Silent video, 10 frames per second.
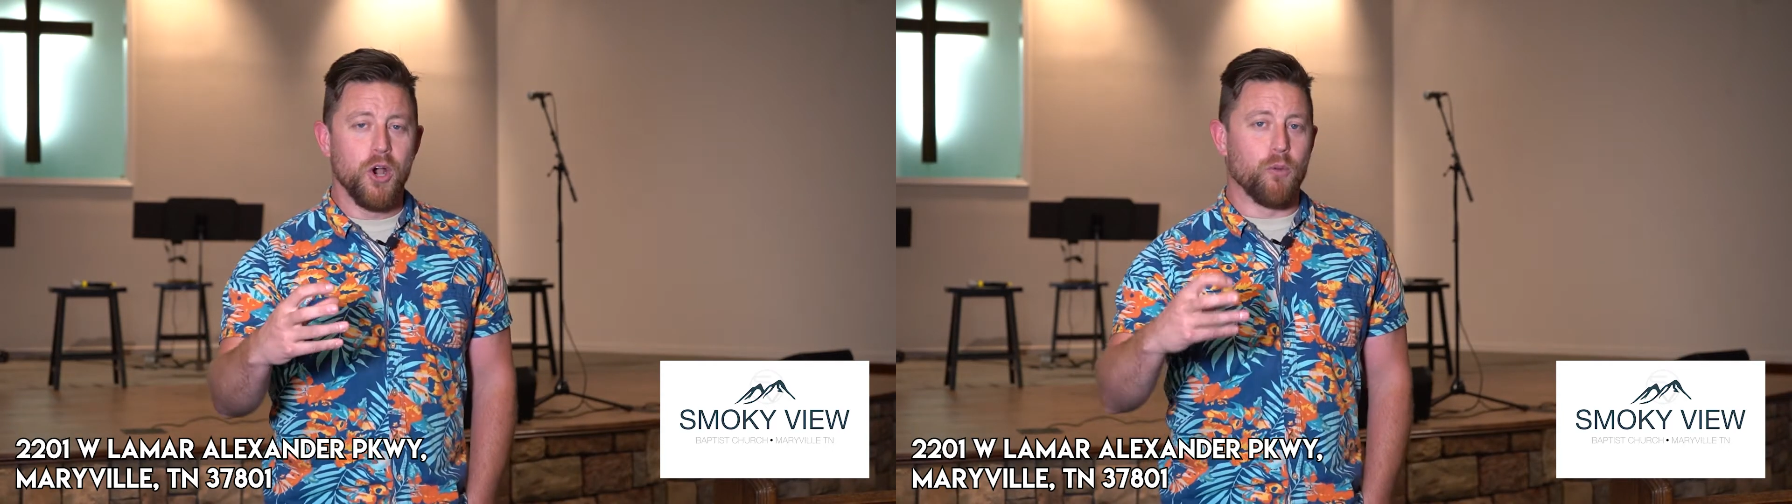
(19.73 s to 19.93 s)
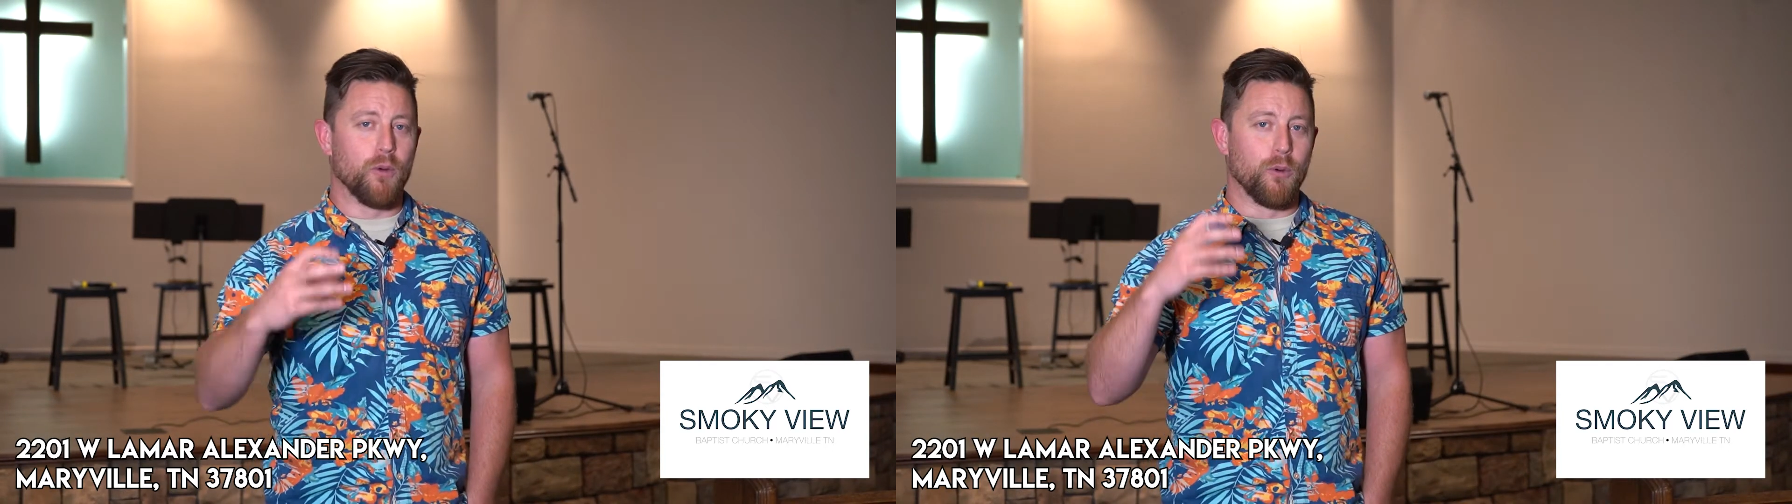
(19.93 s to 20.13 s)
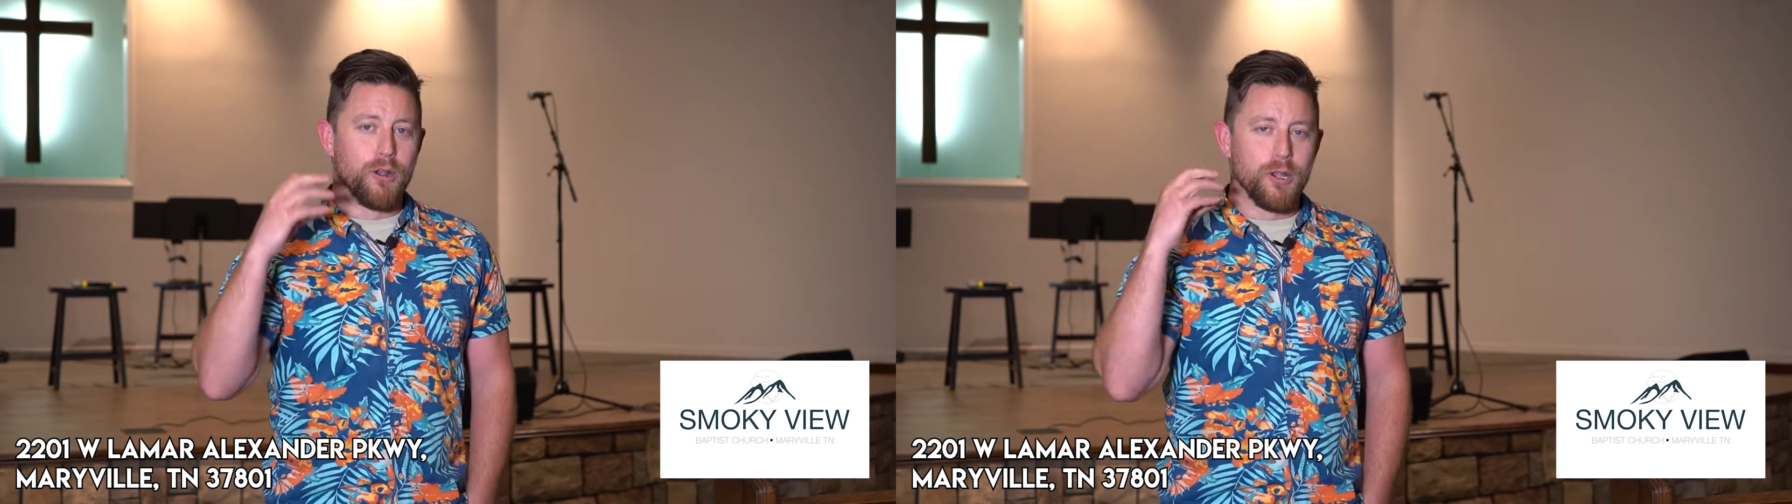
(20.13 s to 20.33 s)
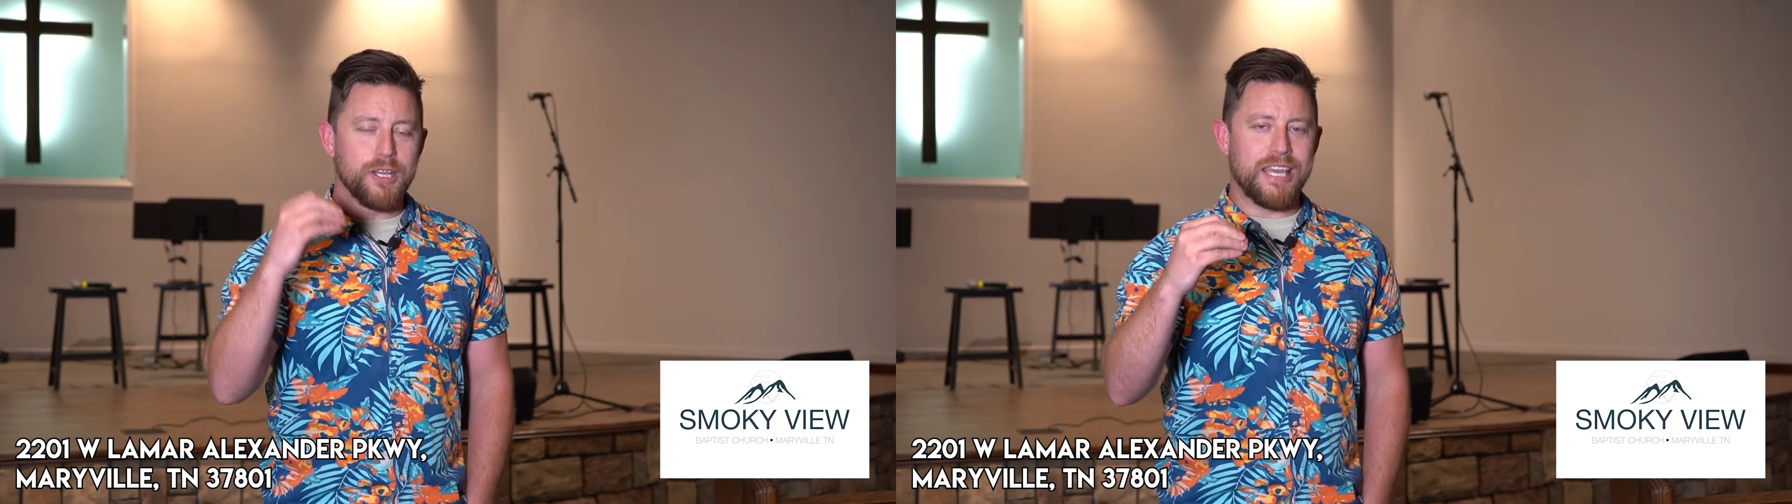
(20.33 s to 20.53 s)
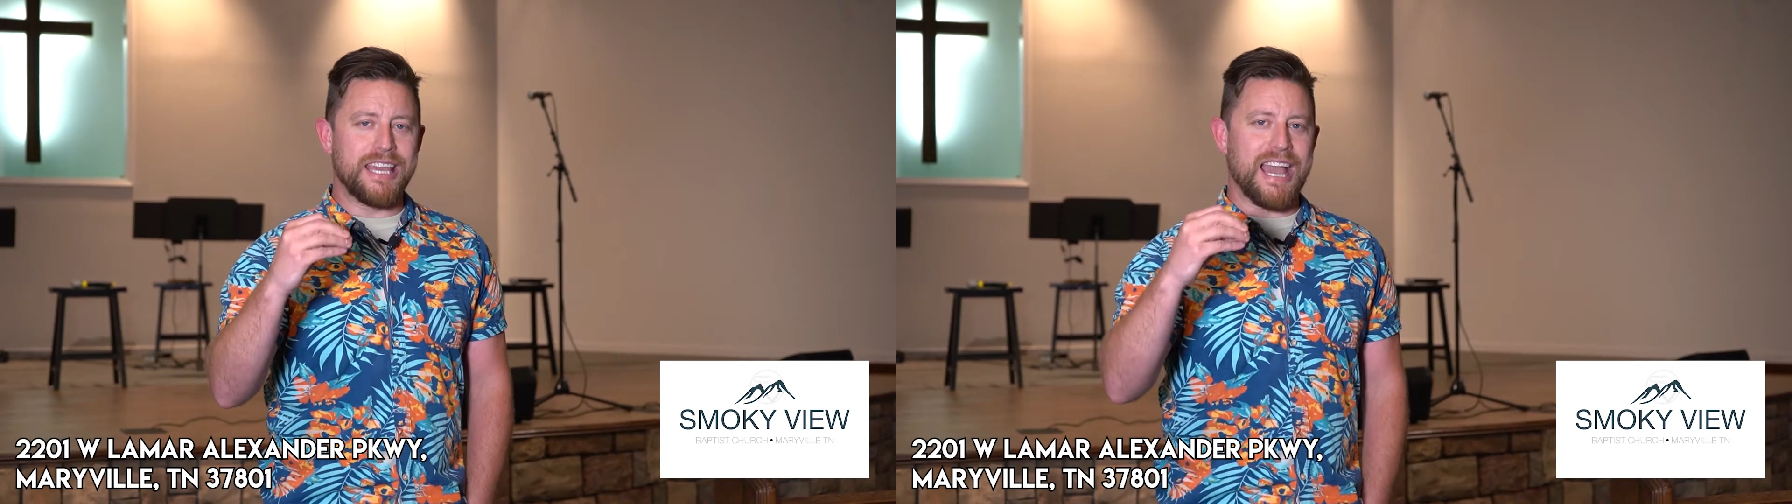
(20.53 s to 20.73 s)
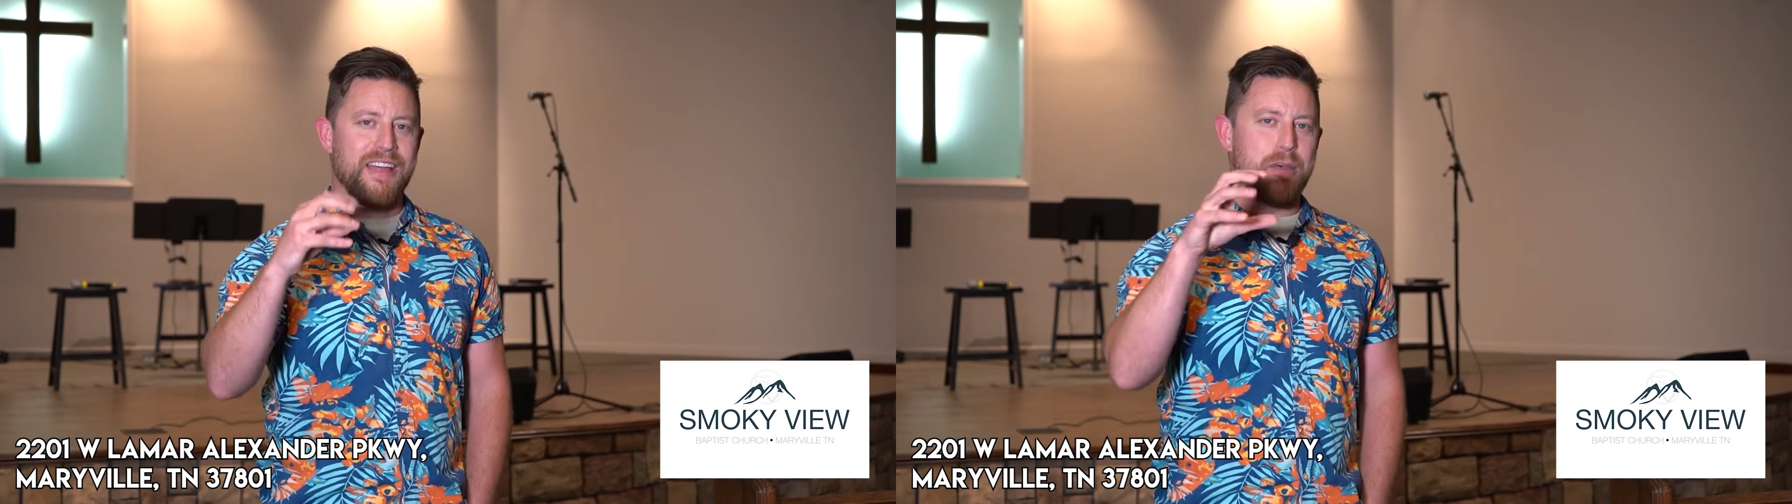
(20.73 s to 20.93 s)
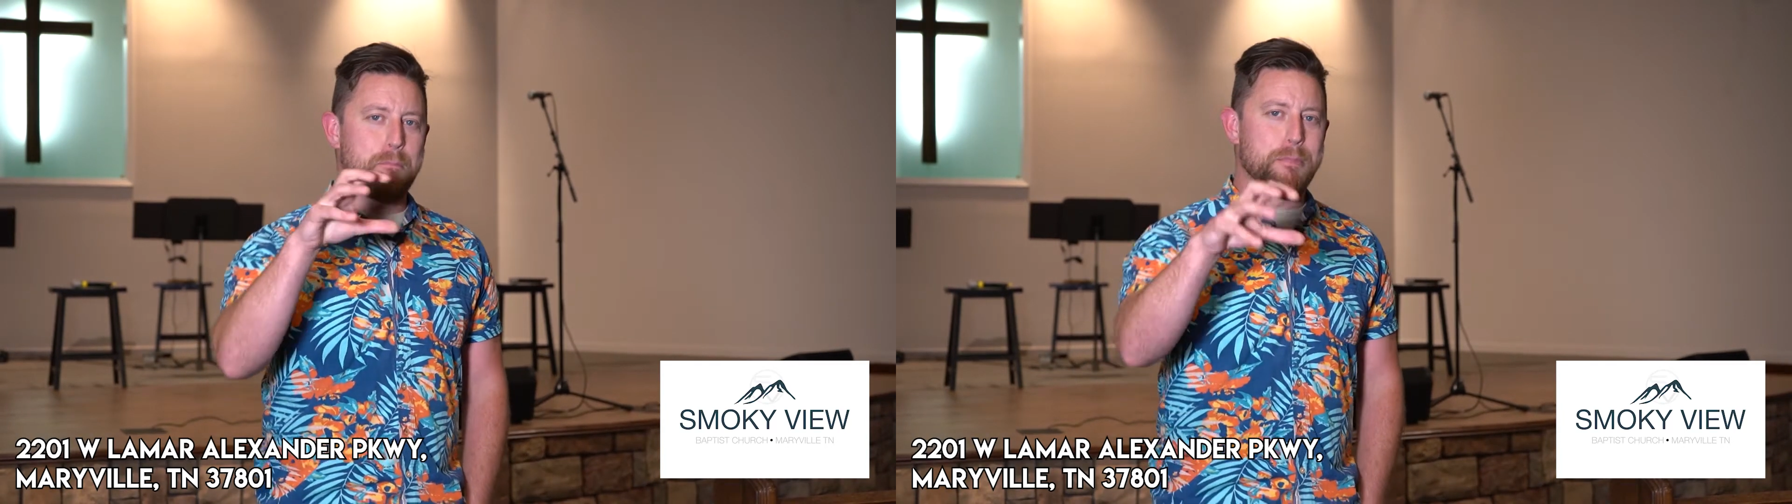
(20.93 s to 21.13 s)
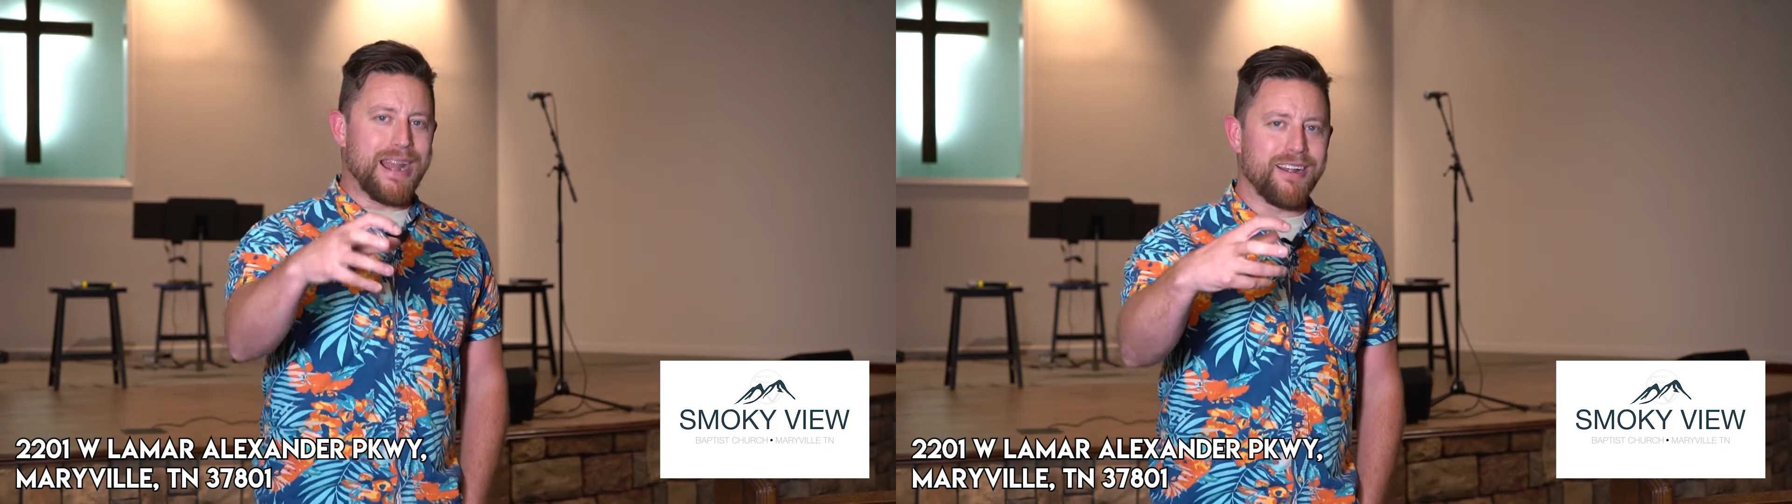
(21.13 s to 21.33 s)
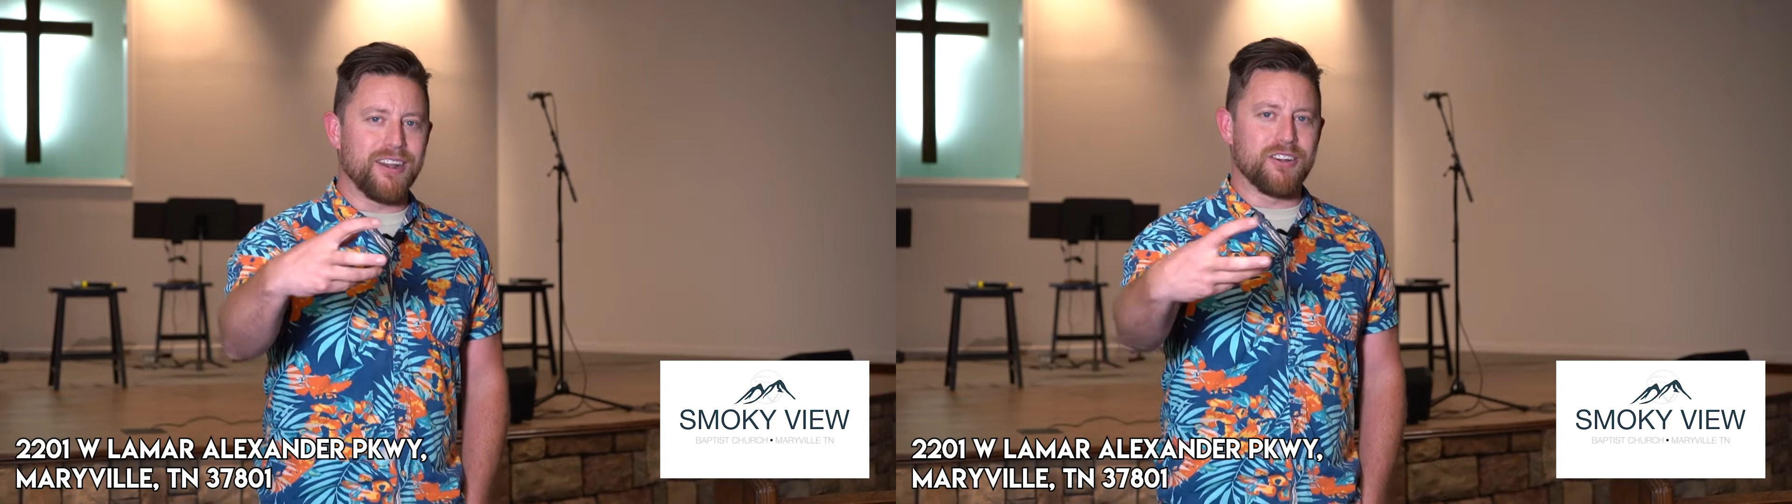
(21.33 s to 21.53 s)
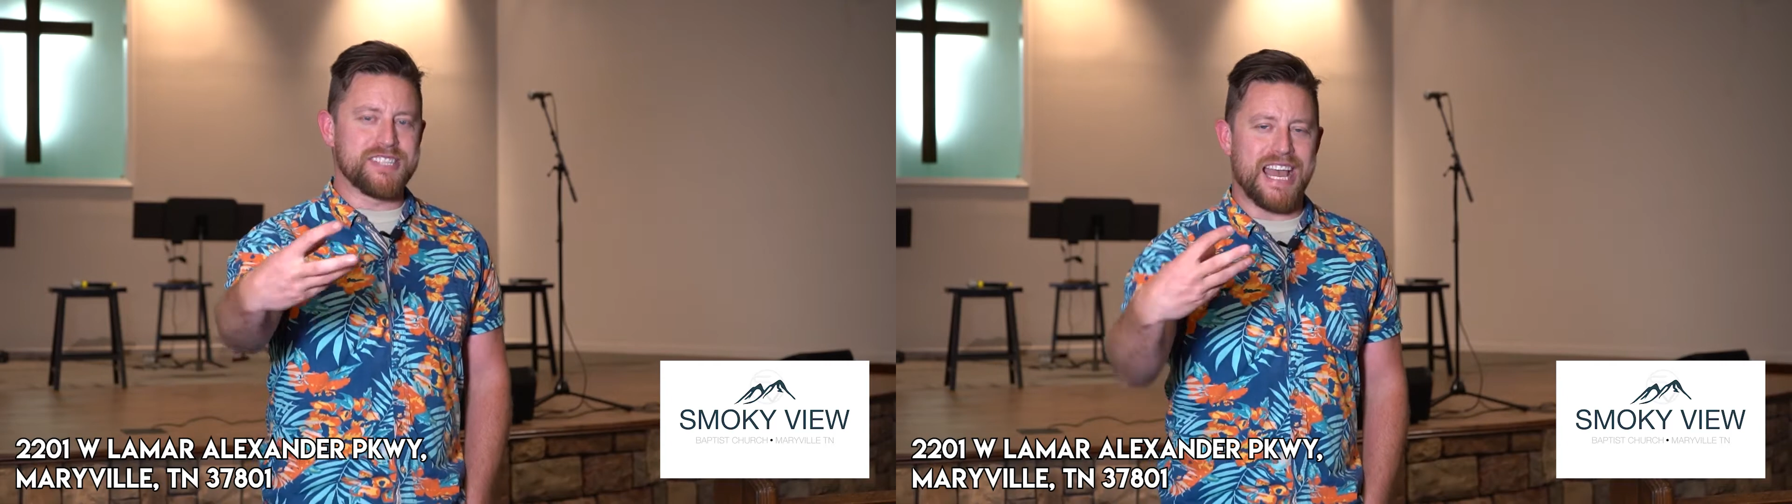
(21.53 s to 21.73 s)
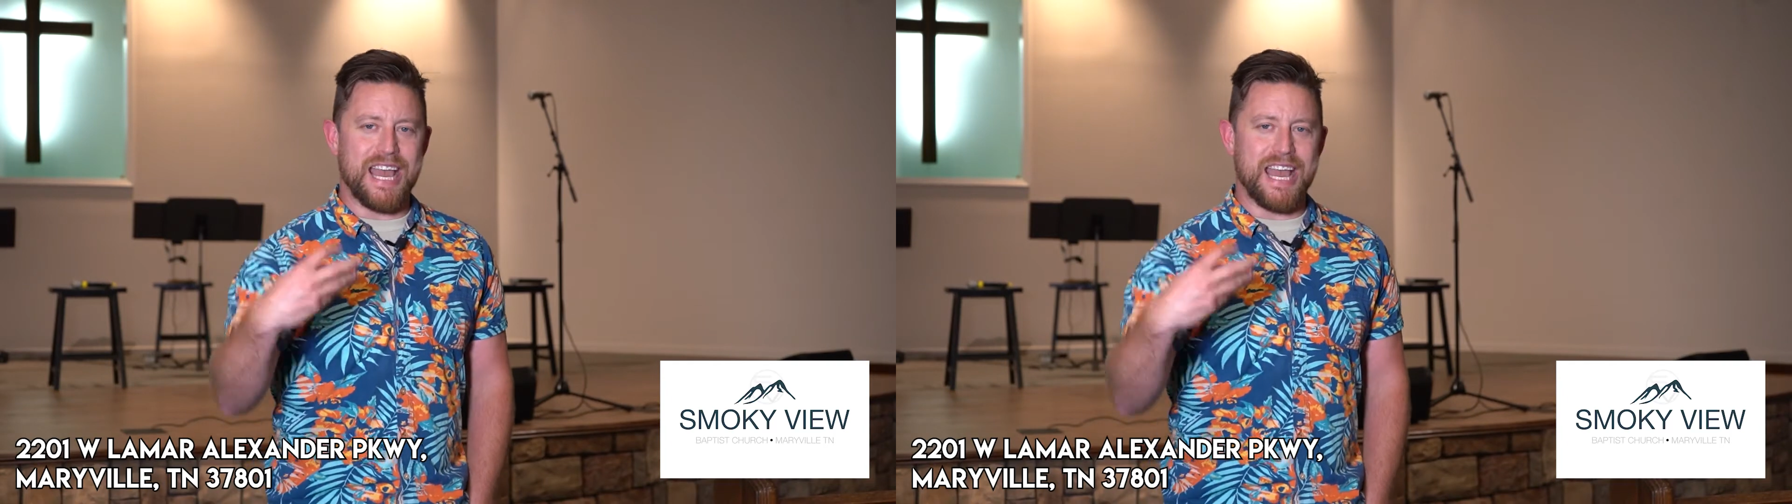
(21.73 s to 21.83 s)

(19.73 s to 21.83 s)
where we're looking at the barriers that